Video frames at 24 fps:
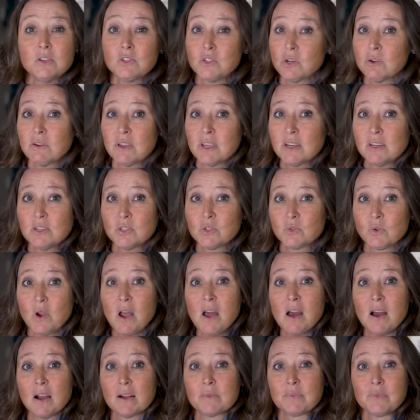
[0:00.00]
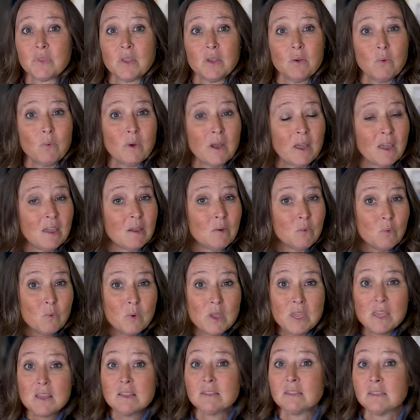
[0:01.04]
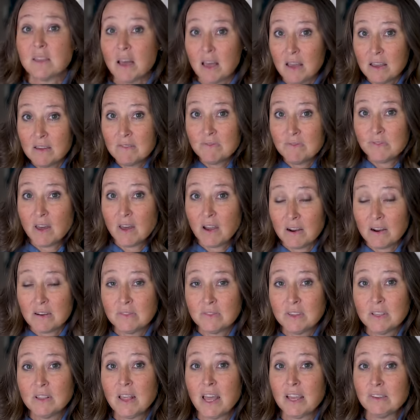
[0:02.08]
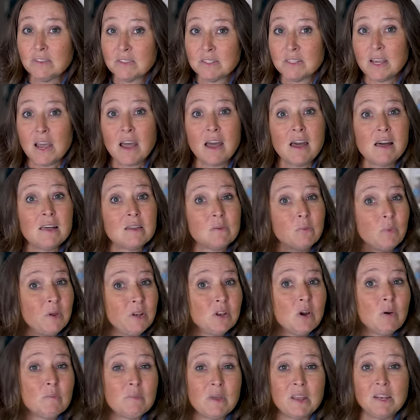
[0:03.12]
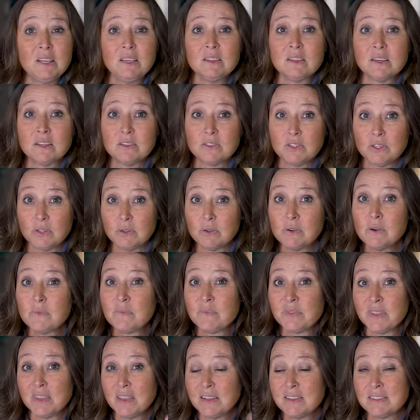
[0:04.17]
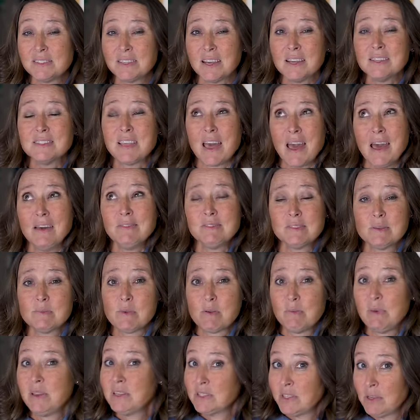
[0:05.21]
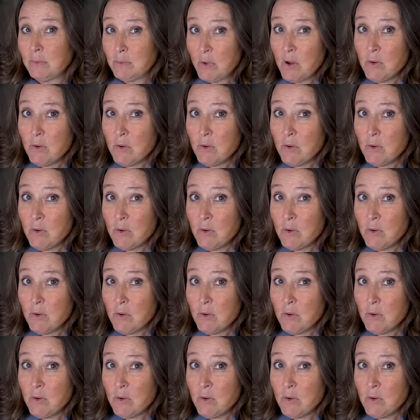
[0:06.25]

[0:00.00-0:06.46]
don't get us wrong, right? We love the RV lifestyle, and we know many that do. It does have some amazing